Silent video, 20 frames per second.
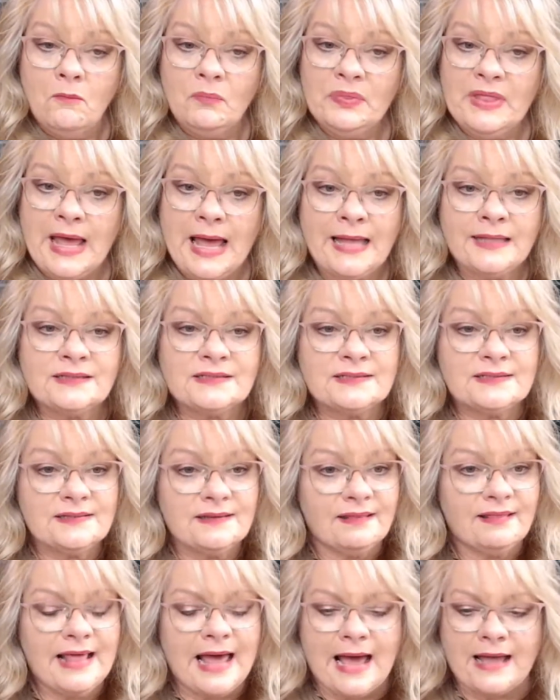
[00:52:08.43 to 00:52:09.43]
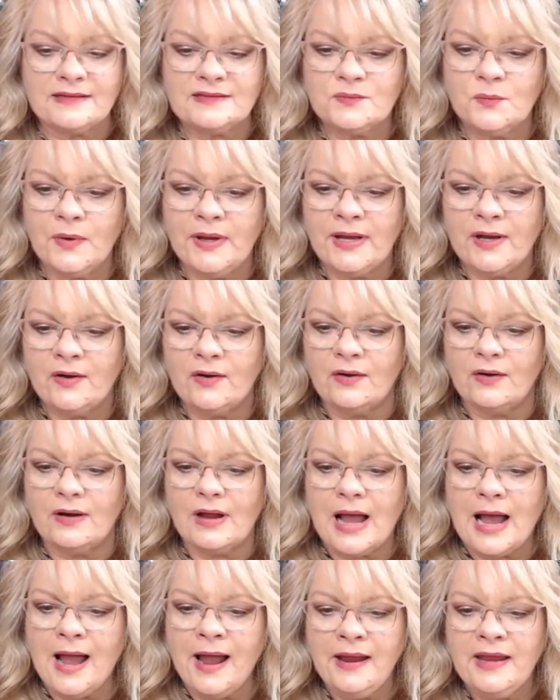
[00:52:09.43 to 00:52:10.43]
That's weird.
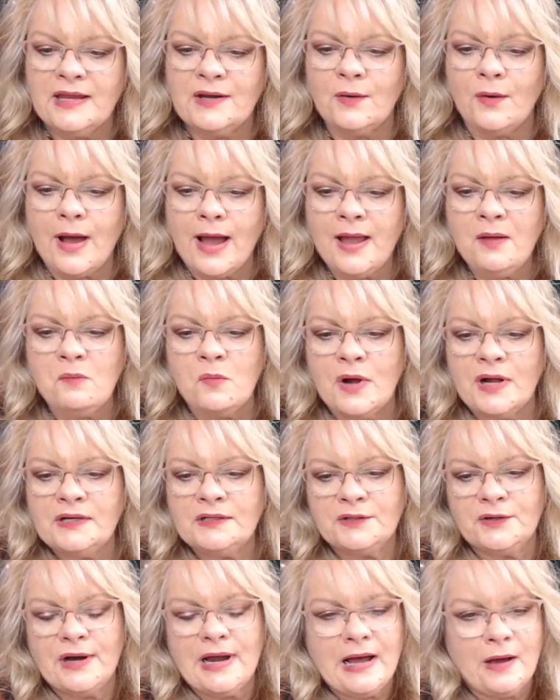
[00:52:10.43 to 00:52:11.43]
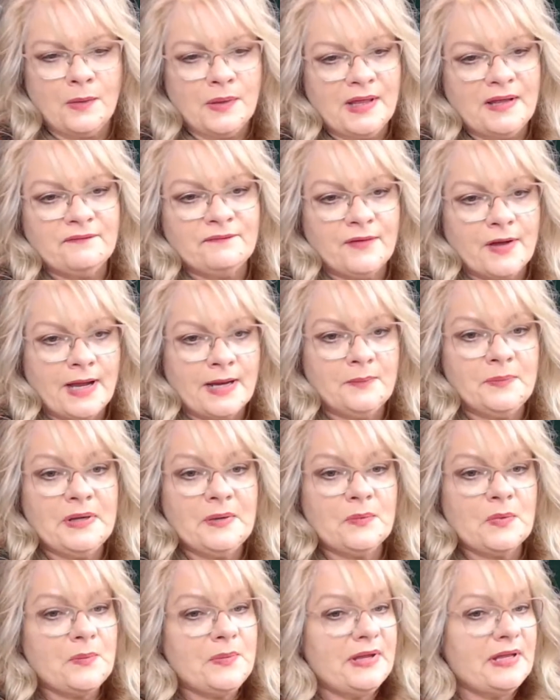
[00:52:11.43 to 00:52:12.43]
I wonder how they find
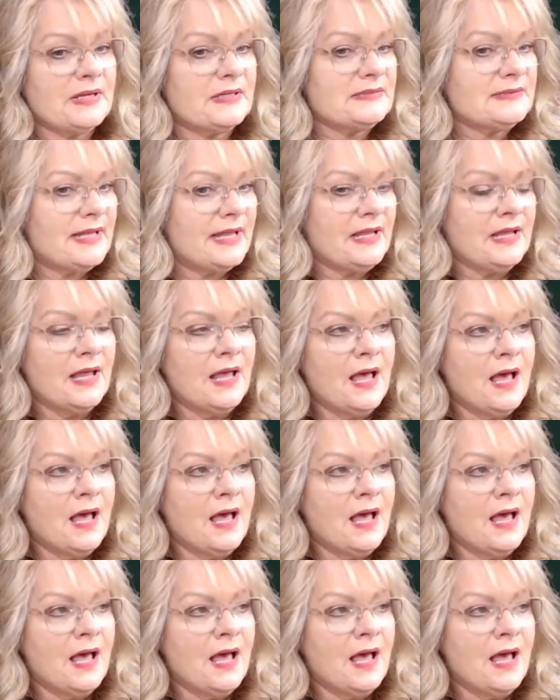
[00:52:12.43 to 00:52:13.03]
people because like